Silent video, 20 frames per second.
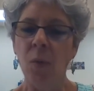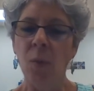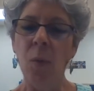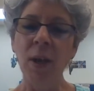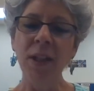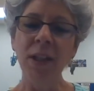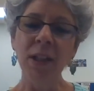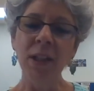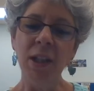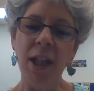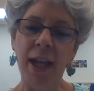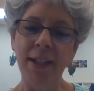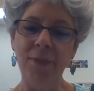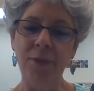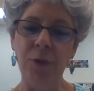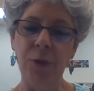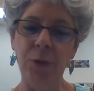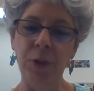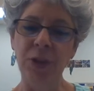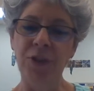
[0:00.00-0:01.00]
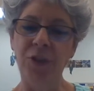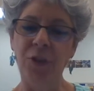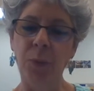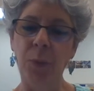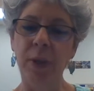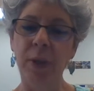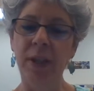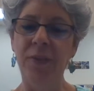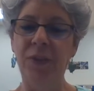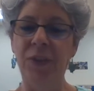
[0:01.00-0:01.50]
What a lot of creatures
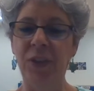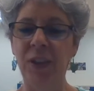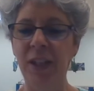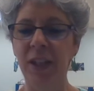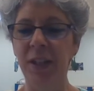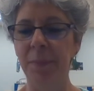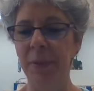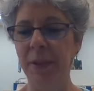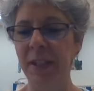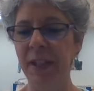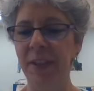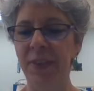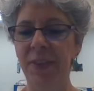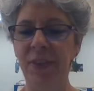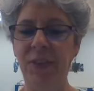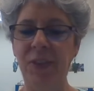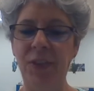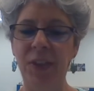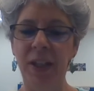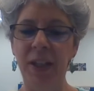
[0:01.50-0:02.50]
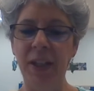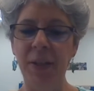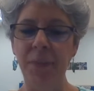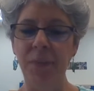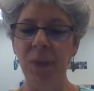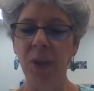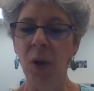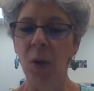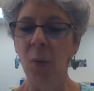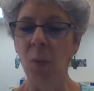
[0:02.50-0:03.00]
we have seen beneath the
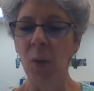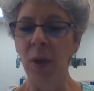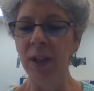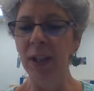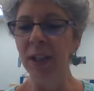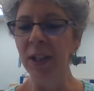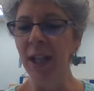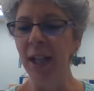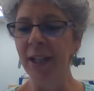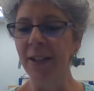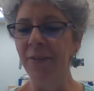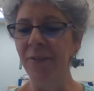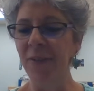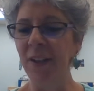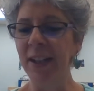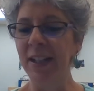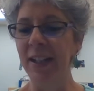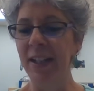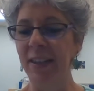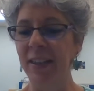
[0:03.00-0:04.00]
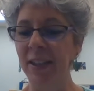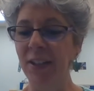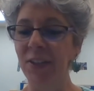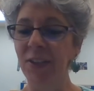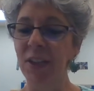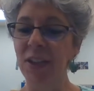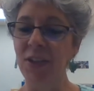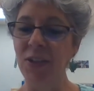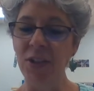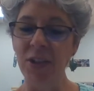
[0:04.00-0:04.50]
sea. What a lot of funny
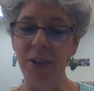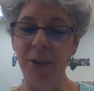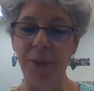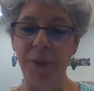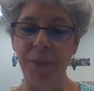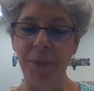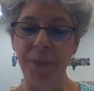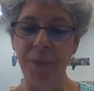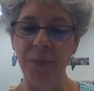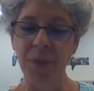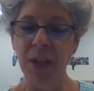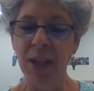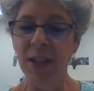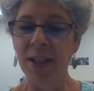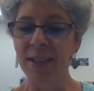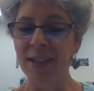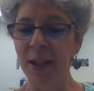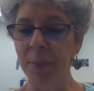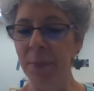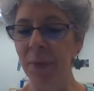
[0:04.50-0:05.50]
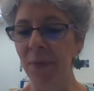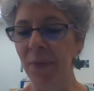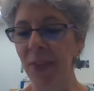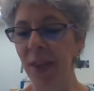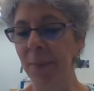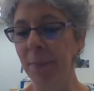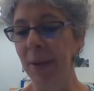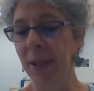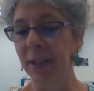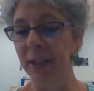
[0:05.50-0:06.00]
things they do. Some of
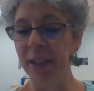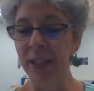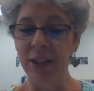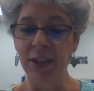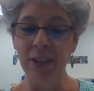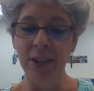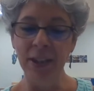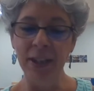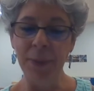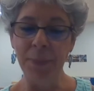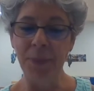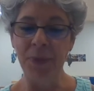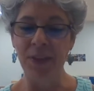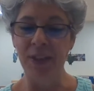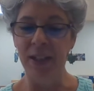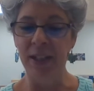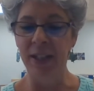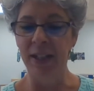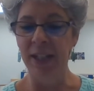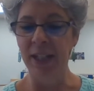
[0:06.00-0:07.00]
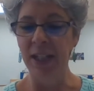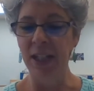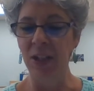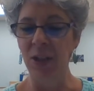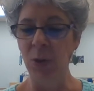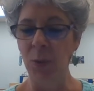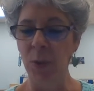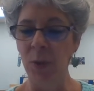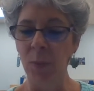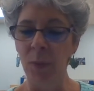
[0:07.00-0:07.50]
them might lick the lips and eat
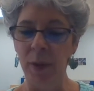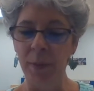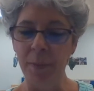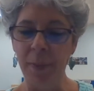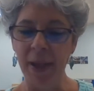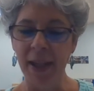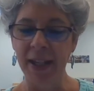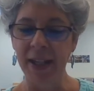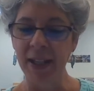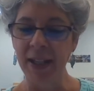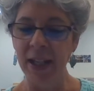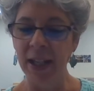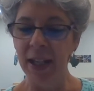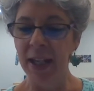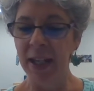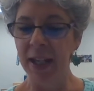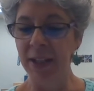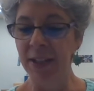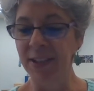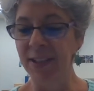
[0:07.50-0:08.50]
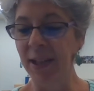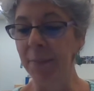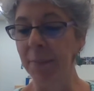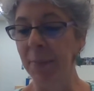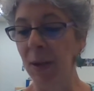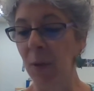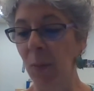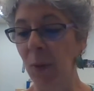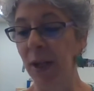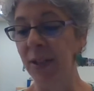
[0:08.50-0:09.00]
you in one bite, and some
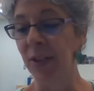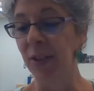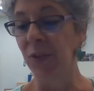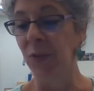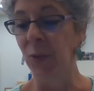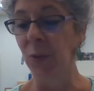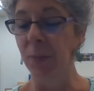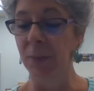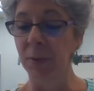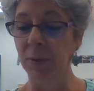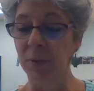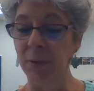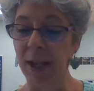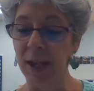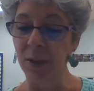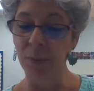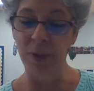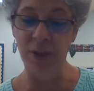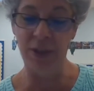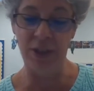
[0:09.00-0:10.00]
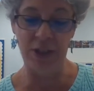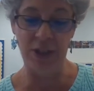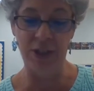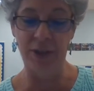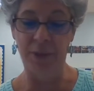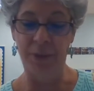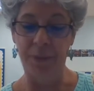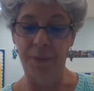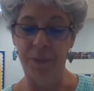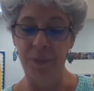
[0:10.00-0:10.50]
might want to swim around with
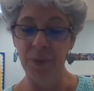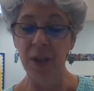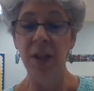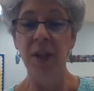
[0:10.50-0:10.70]
you.